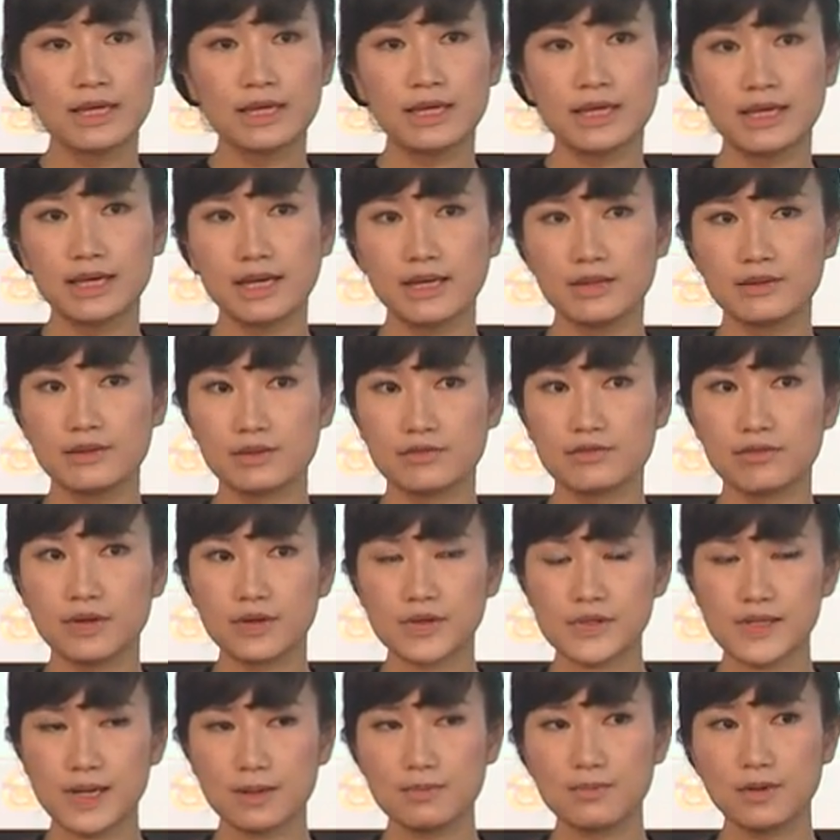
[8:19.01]
And for
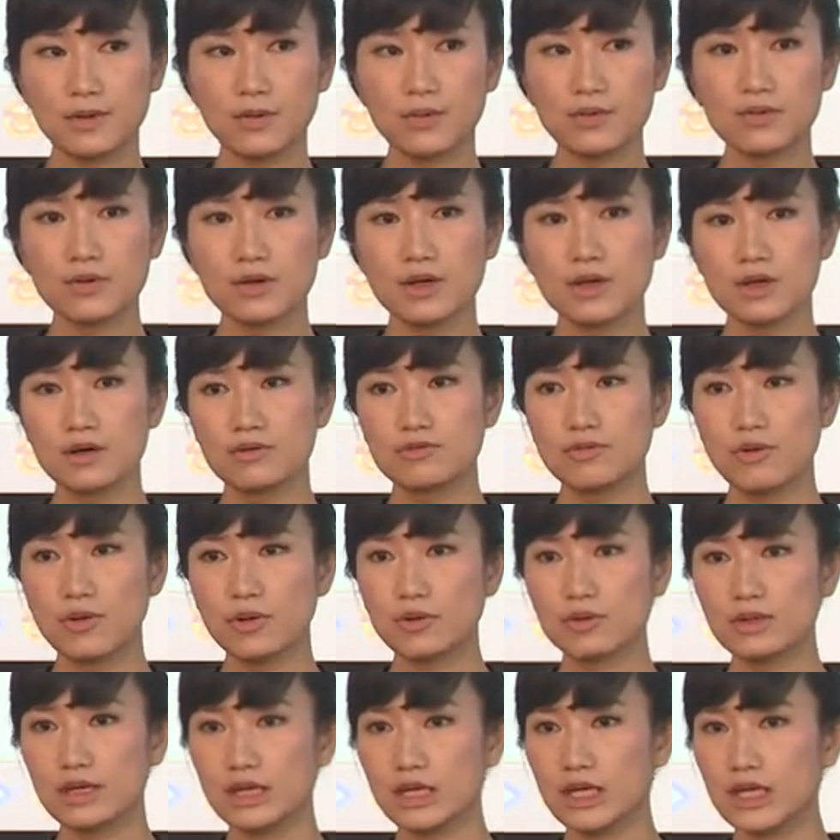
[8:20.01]
example,
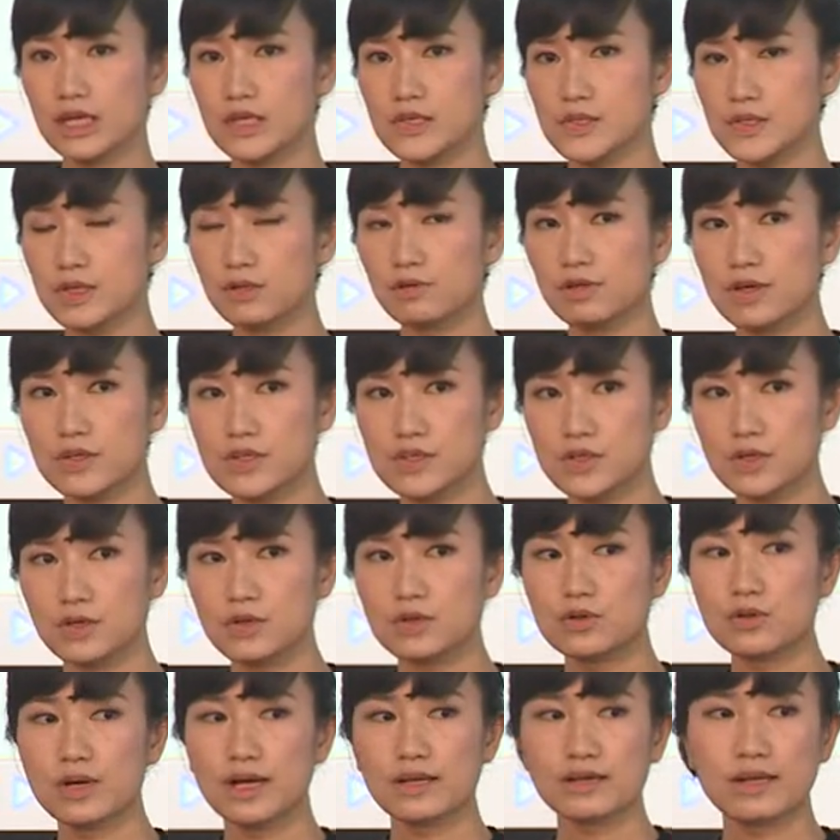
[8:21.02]
for the students
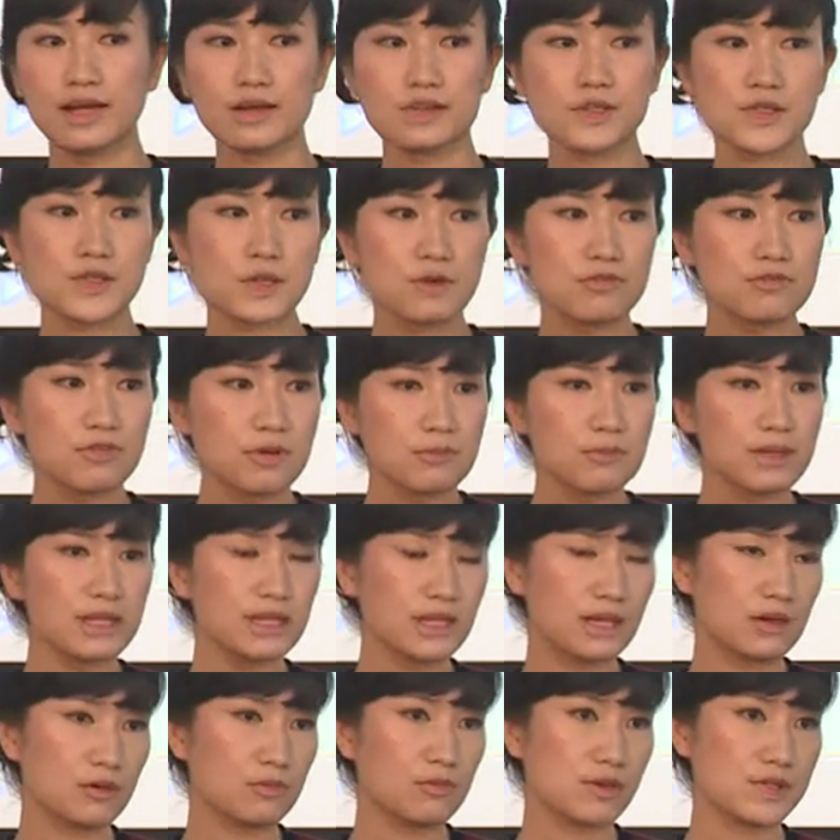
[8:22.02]
who are not so
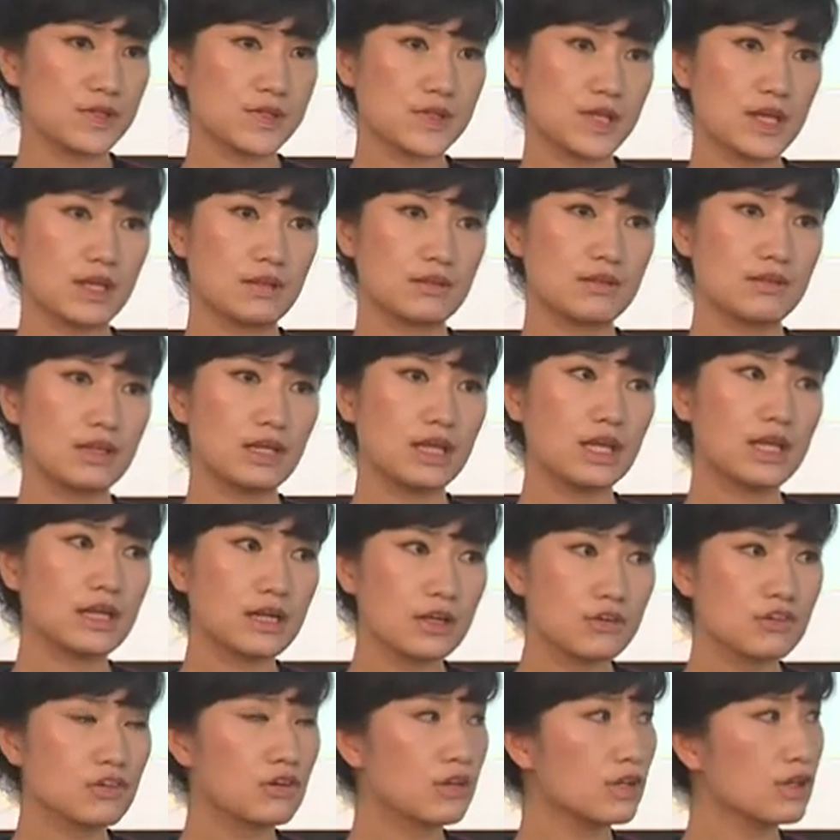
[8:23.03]
familiar with
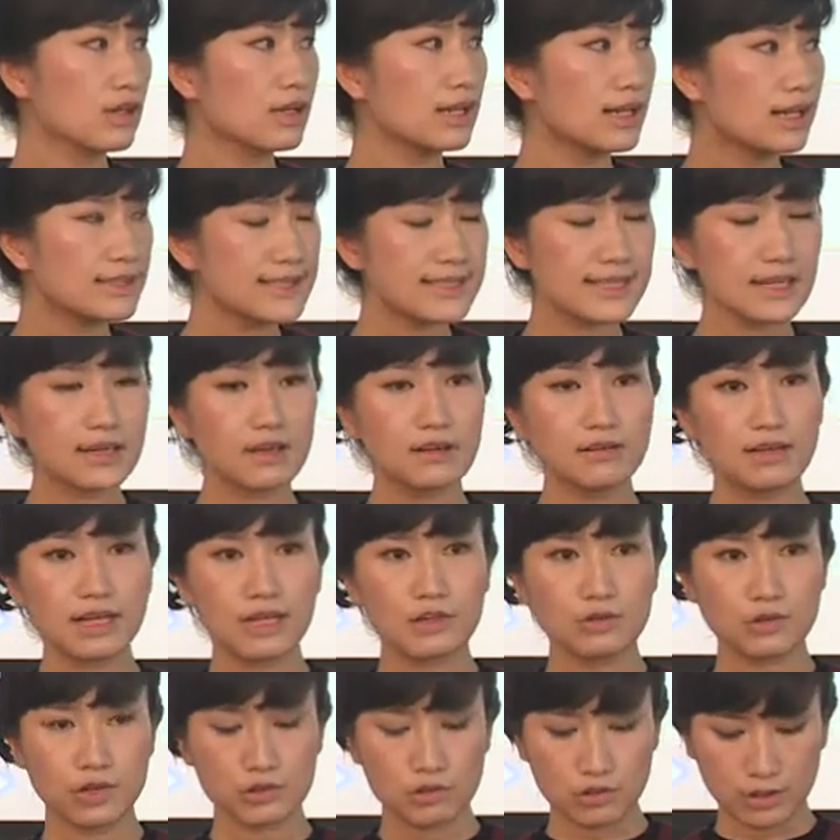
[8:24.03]
English classical
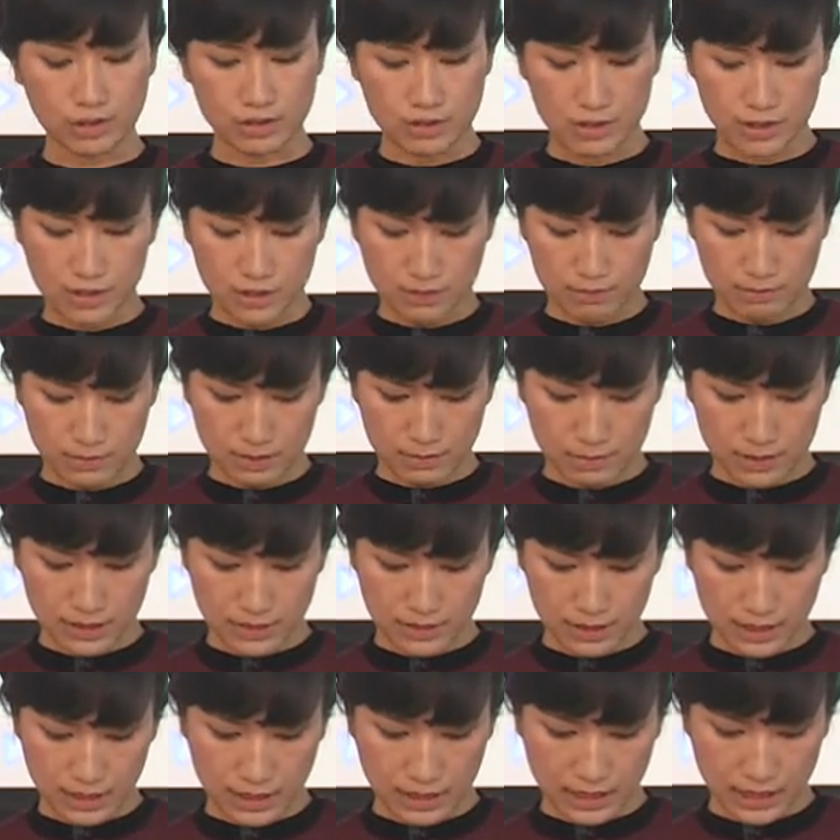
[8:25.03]
literature, maybe
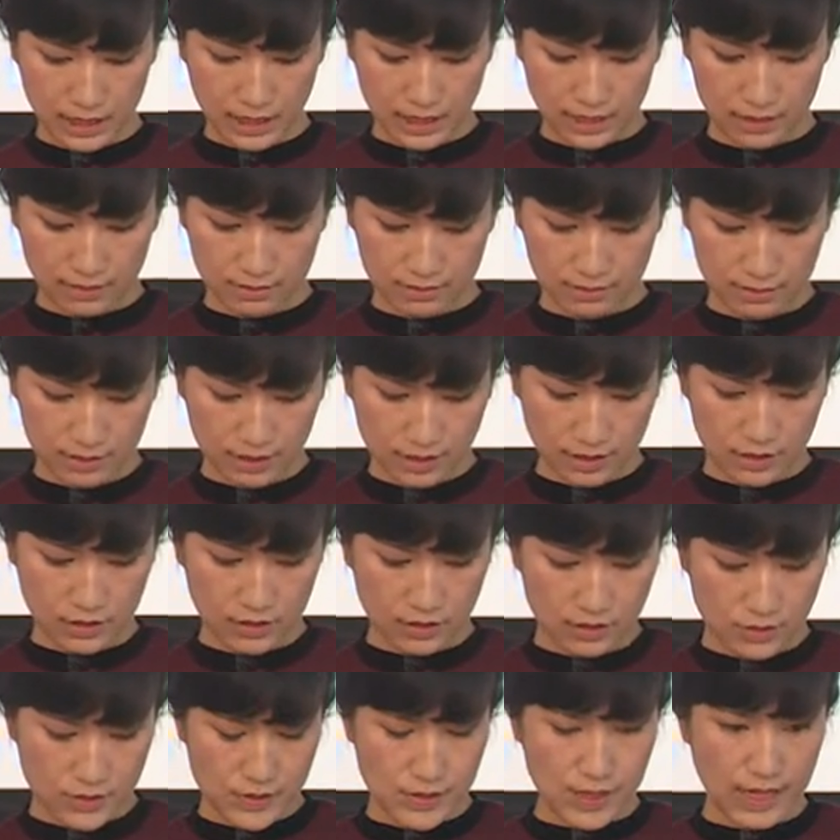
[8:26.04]
they can
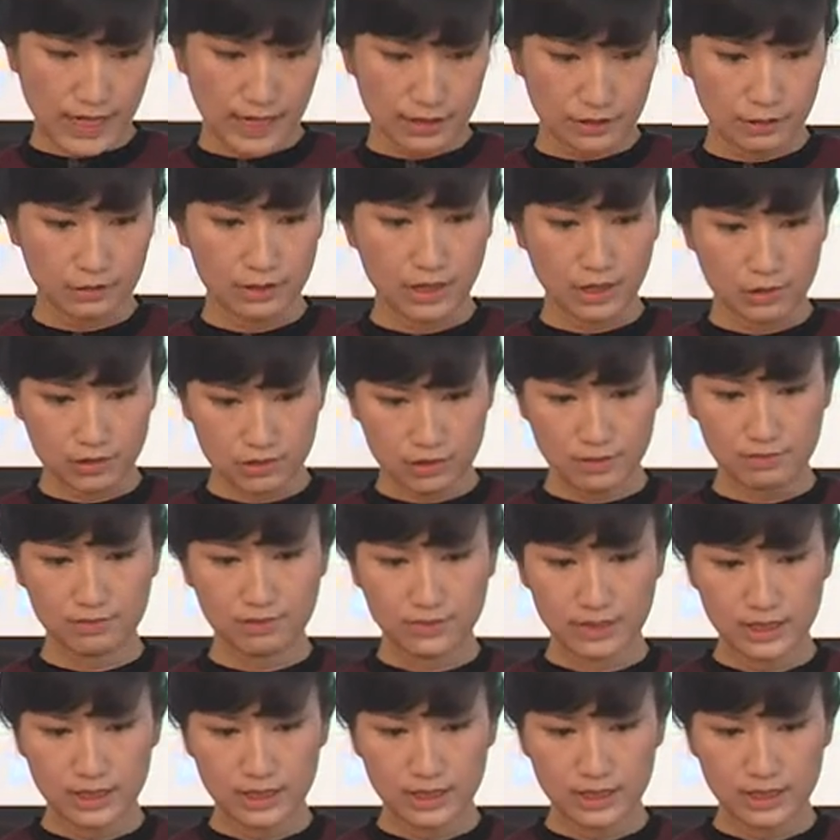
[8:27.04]
use annotation.